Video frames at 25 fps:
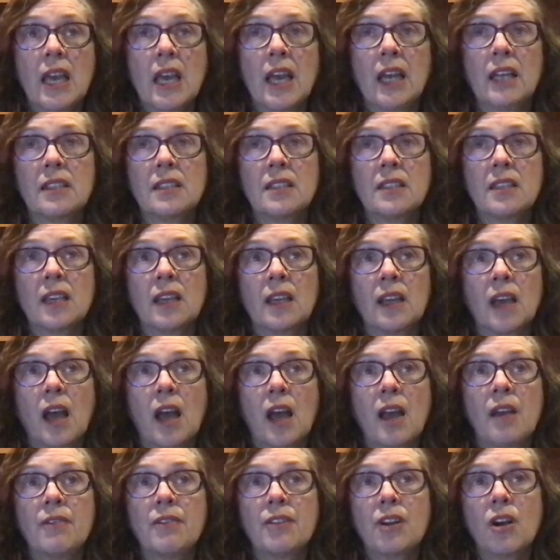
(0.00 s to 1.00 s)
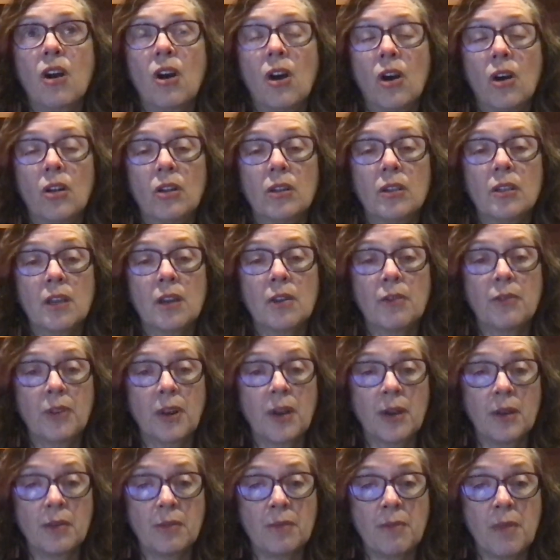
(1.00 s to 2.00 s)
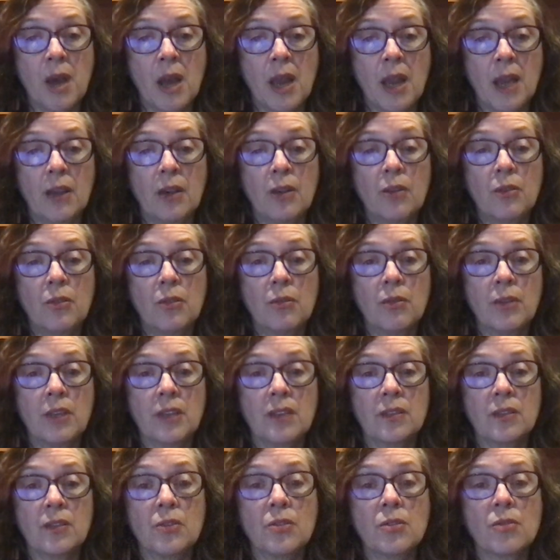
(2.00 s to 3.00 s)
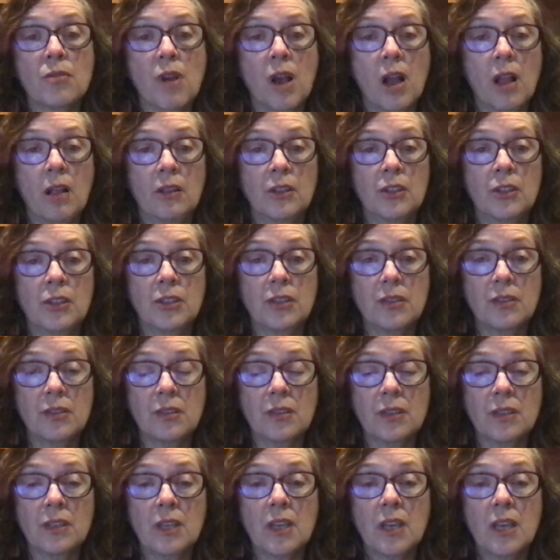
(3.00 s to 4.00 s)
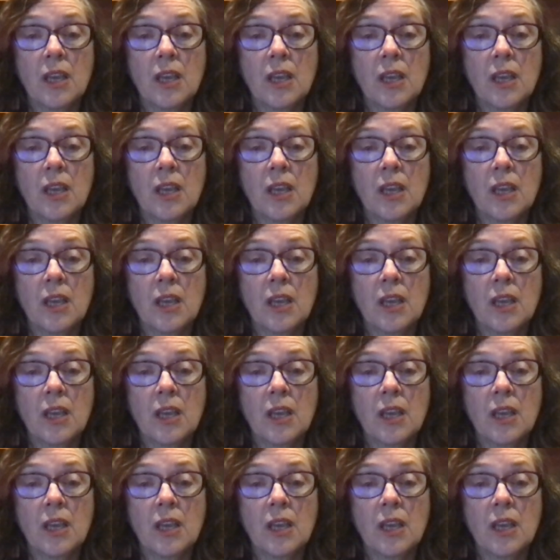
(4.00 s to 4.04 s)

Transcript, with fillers: and said i've called a friend of mine who is a neurologist